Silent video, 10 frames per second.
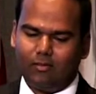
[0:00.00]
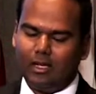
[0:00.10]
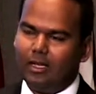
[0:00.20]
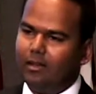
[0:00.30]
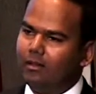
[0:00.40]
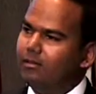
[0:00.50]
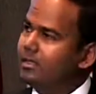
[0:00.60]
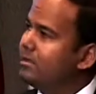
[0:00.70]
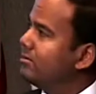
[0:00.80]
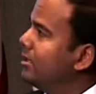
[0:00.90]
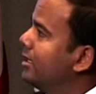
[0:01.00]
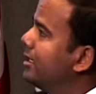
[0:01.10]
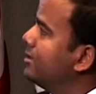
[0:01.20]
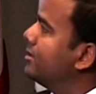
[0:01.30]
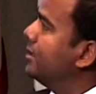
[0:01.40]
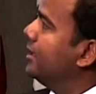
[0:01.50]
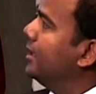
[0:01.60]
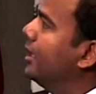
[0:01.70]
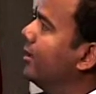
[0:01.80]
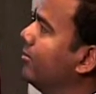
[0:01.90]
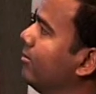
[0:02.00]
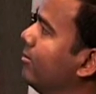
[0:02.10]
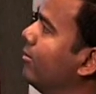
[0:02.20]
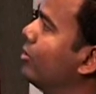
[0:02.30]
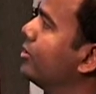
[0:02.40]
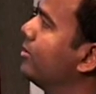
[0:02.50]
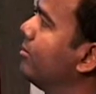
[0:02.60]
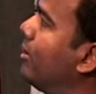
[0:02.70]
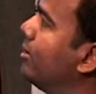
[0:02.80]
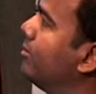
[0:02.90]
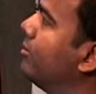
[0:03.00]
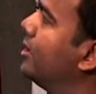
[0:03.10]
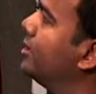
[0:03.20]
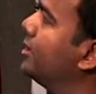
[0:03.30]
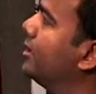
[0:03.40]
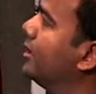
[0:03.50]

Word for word: And this really is the um, most important function.